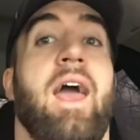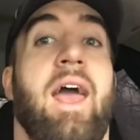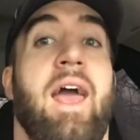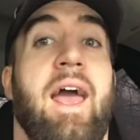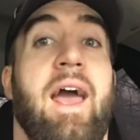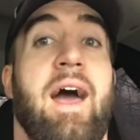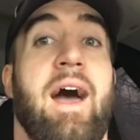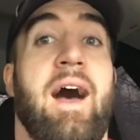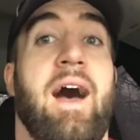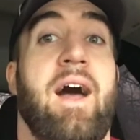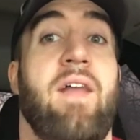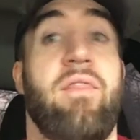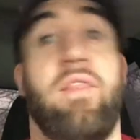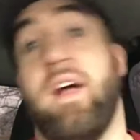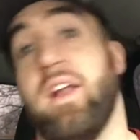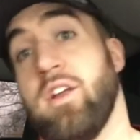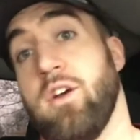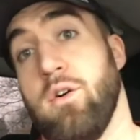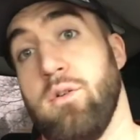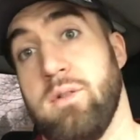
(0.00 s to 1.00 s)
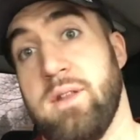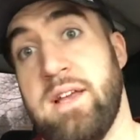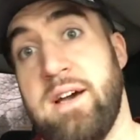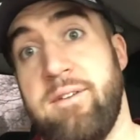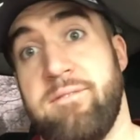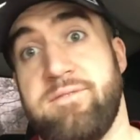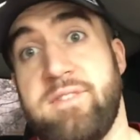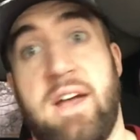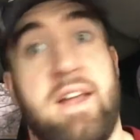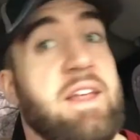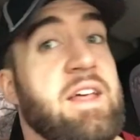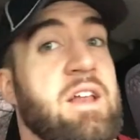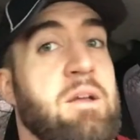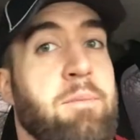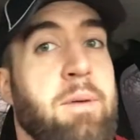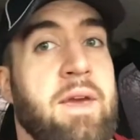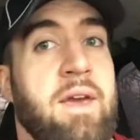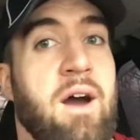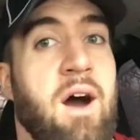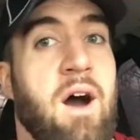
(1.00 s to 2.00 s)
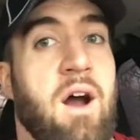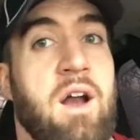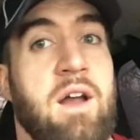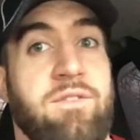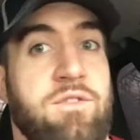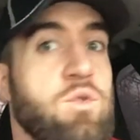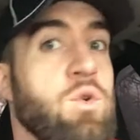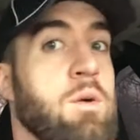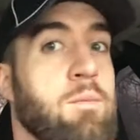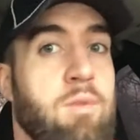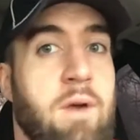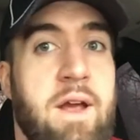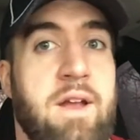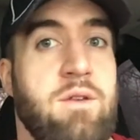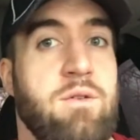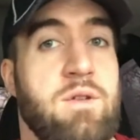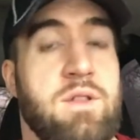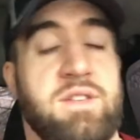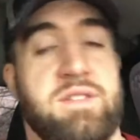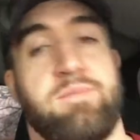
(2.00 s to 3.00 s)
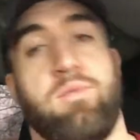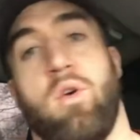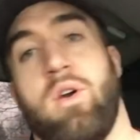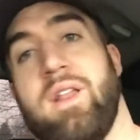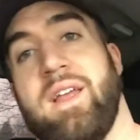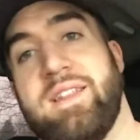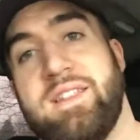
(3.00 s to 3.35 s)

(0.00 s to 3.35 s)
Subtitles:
and then go lift and hit a PR if you are brand new to the sport.